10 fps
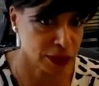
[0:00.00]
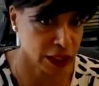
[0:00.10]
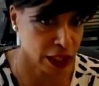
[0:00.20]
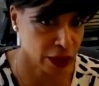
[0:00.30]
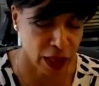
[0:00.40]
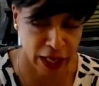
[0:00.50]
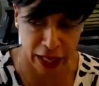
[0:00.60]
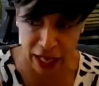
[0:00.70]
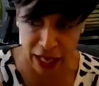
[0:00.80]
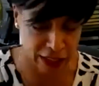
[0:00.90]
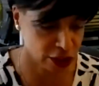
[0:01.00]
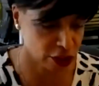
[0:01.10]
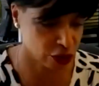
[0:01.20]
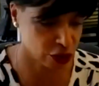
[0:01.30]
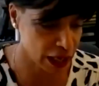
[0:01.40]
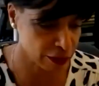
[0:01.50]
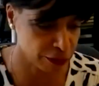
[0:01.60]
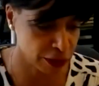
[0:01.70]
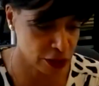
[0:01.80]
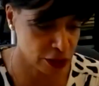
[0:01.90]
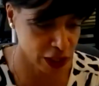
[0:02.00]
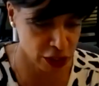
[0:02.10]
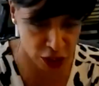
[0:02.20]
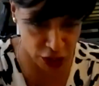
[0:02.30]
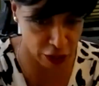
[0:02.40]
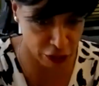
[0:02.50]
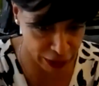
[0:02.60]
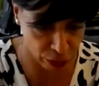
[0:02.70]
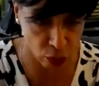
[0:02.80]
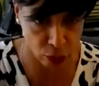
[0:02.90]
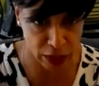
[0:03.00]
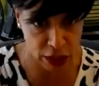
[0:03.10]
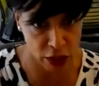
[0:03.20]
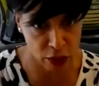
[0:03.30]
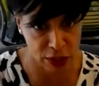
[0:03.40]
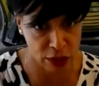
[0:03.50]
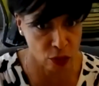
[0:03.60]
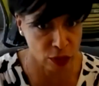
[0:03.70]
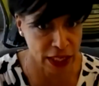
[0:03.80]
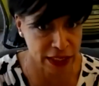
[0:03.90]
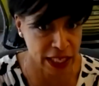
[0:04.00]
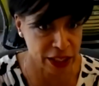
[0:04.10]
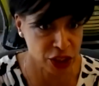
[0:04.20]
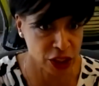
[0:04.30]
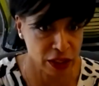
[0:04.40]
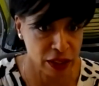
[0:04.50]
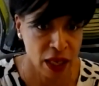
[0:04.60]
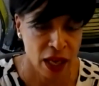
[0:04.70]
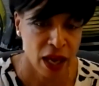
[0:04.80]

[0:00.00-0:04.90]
So I get to drive the strategy around what we do as an organisation.